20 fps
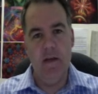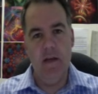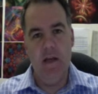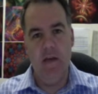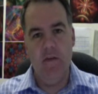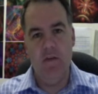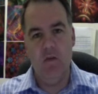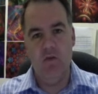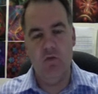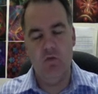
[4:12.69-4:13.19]

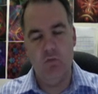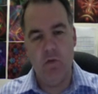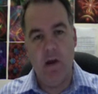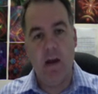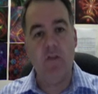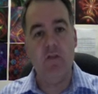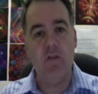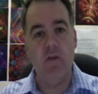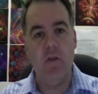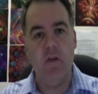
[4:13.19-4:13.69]
in the
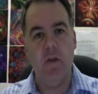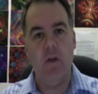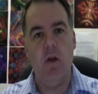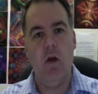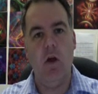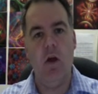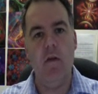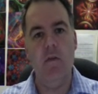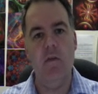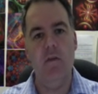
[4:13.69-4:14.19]
direction of the
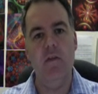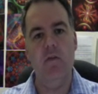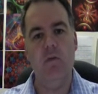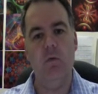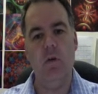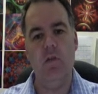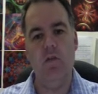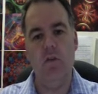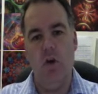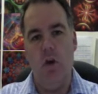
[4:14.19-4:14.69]
line, this
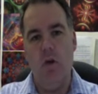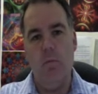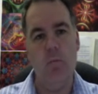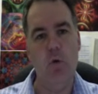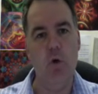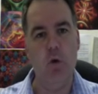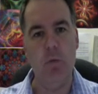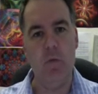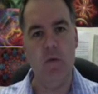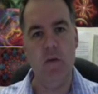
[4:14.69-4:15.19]
one's going
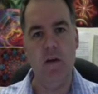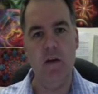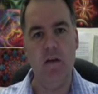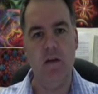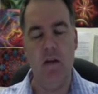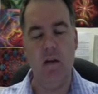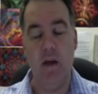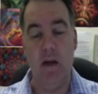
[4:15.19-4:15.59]
perpendicular,